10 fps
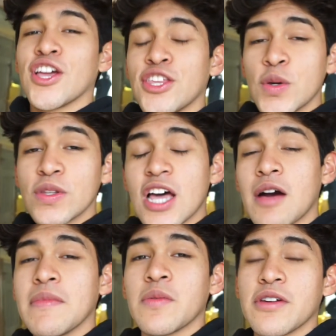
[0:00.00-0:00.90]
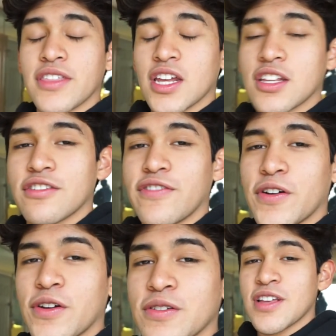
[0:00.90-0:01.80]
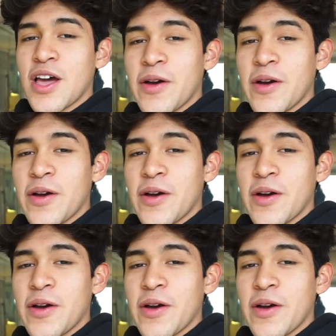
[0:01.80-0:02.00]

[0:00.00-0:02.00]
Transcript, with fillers: You told me what you thought of the photos,